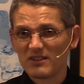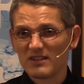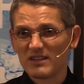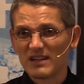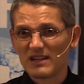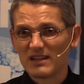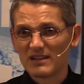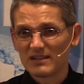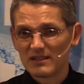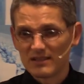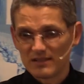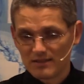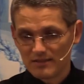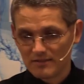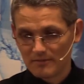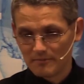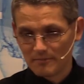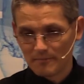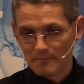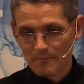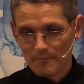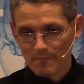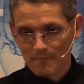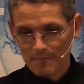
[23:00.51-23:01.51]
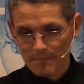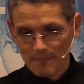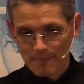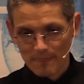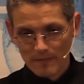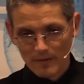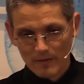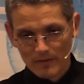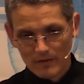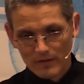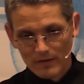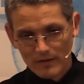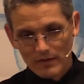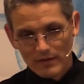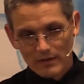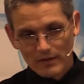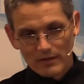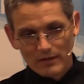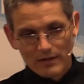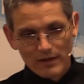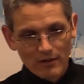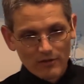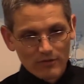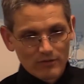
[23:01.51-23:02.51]
that.
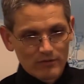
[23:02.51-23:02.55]
Now,